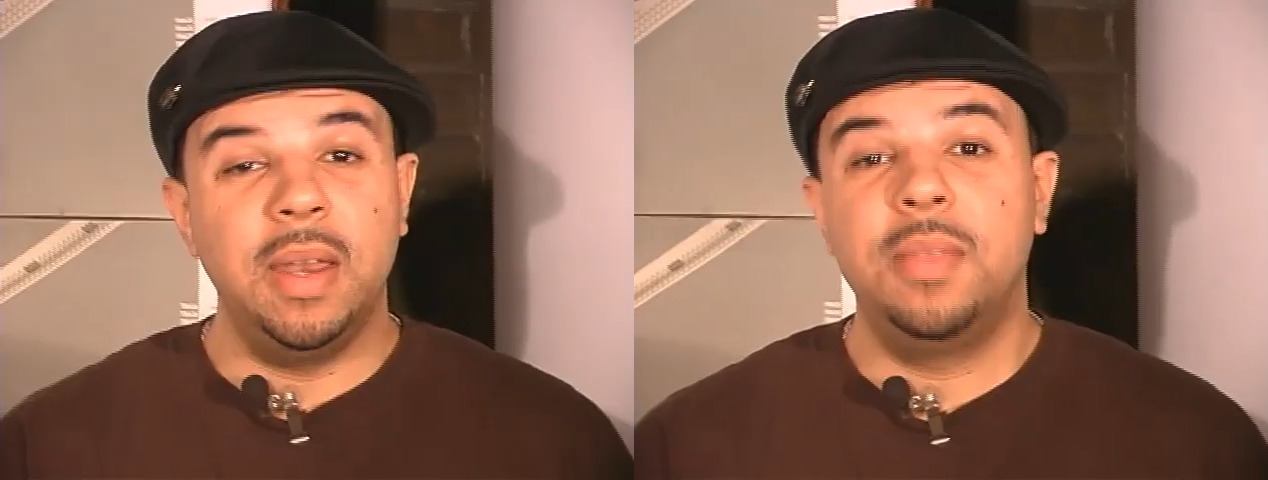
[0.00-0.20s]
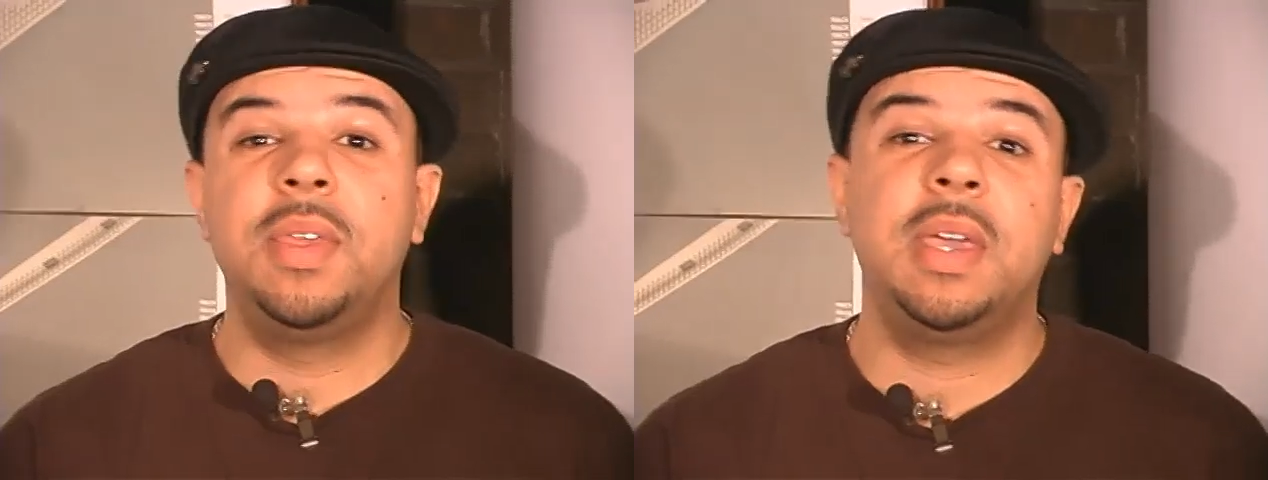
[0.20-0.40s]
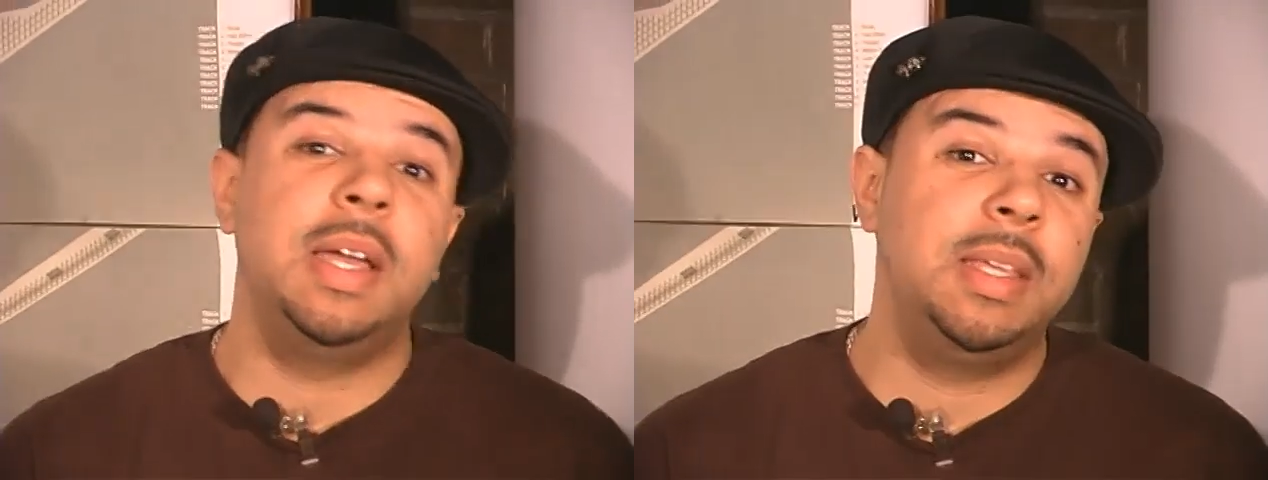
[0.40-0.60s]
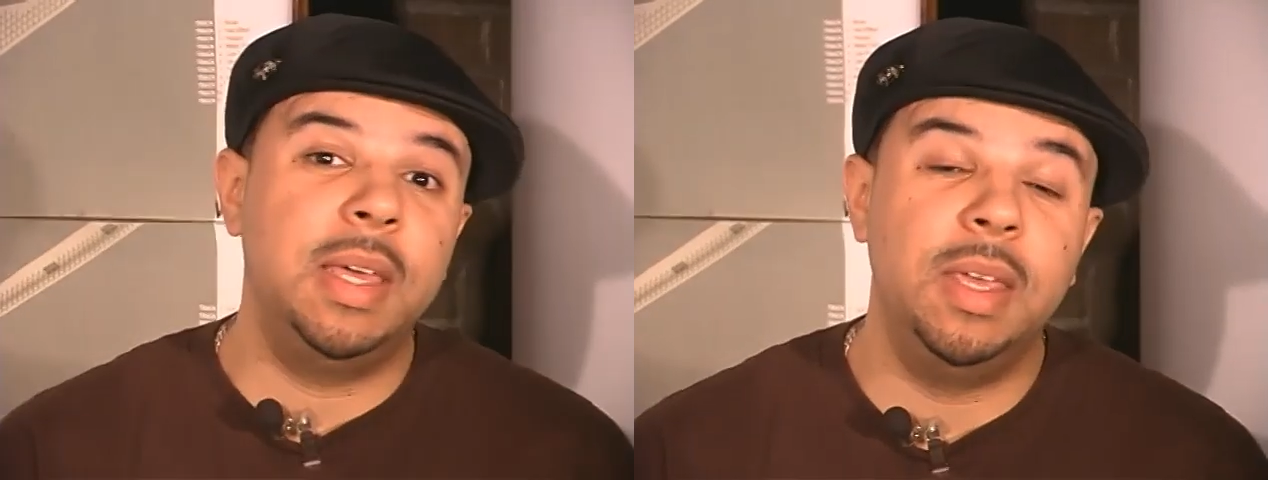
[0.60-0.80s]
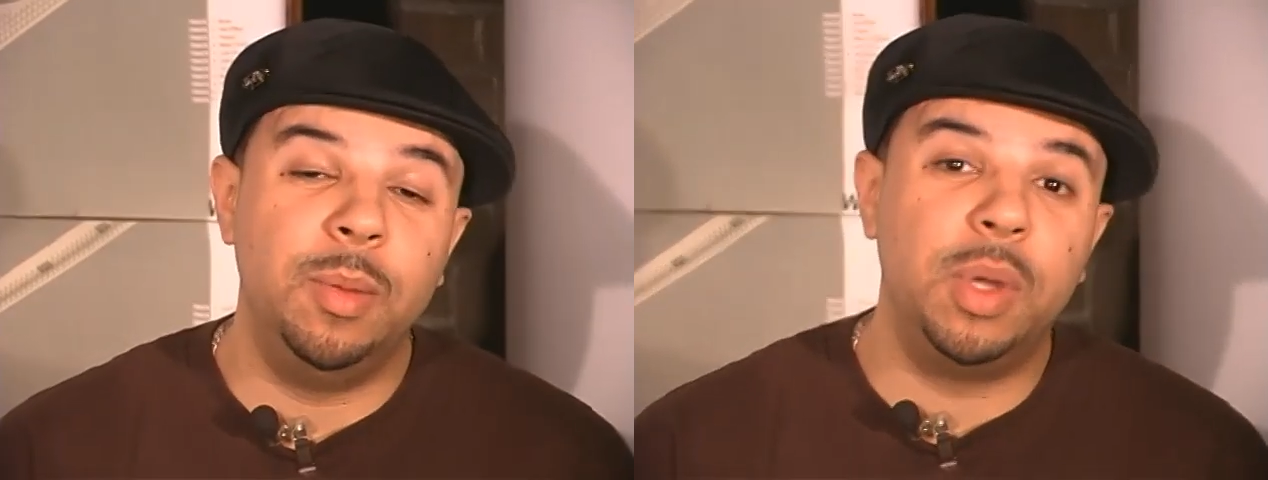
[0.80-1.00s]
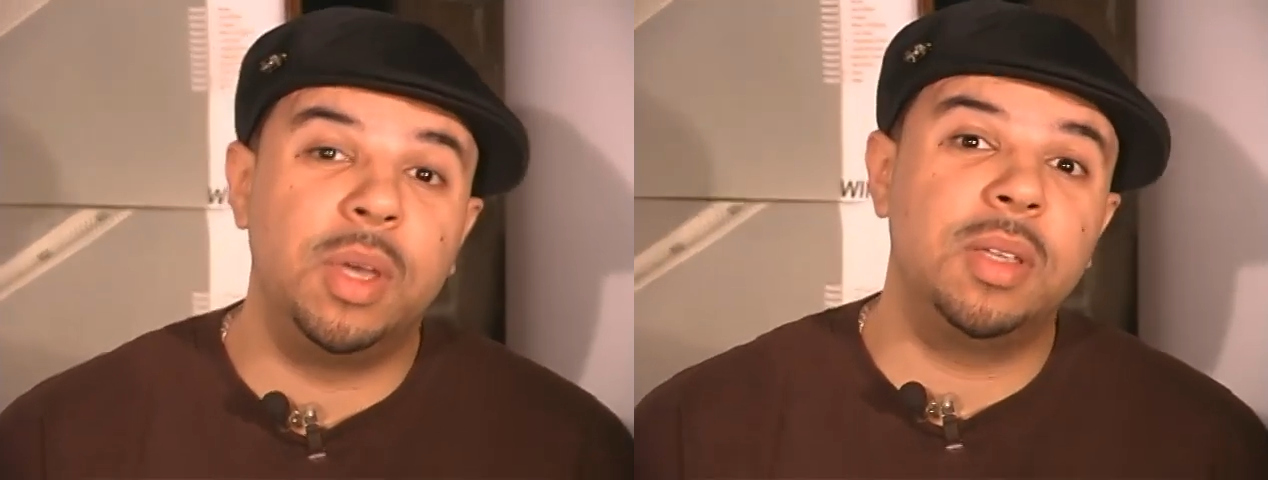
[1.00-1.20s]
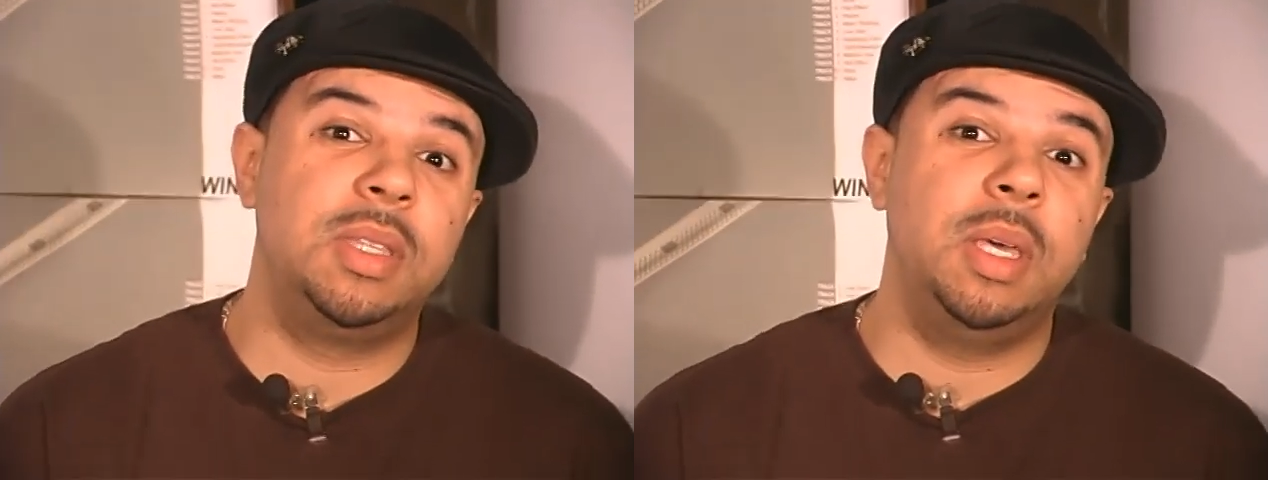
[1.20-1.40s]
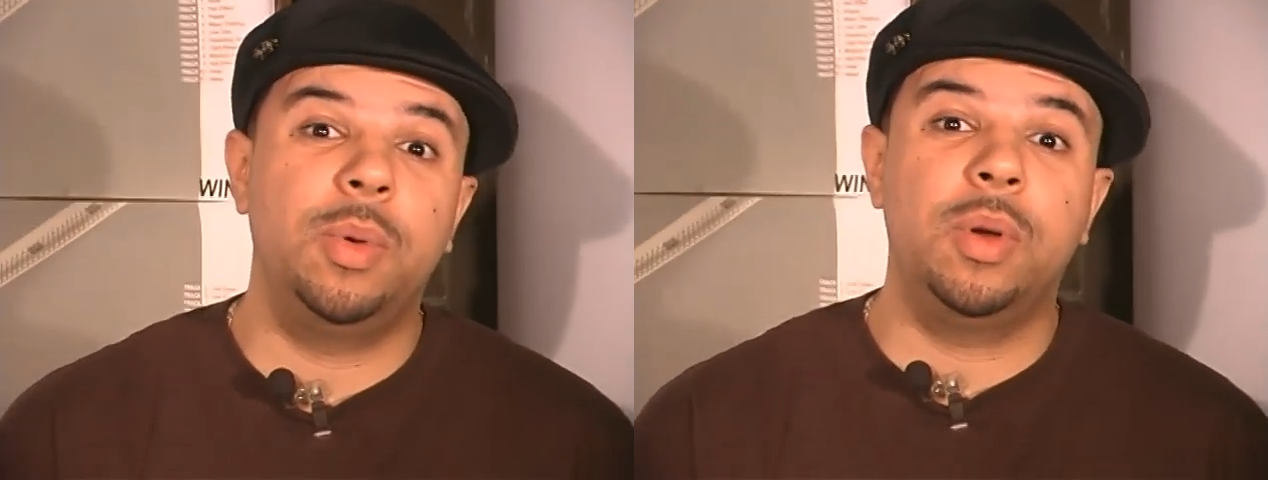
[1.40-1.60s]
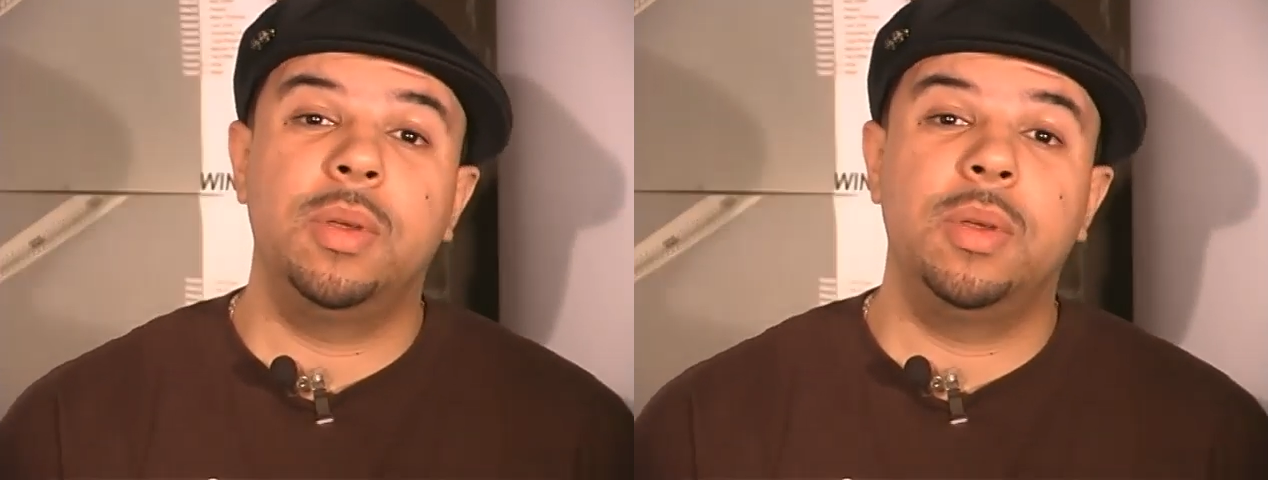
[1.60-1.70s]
think I'd get in because they were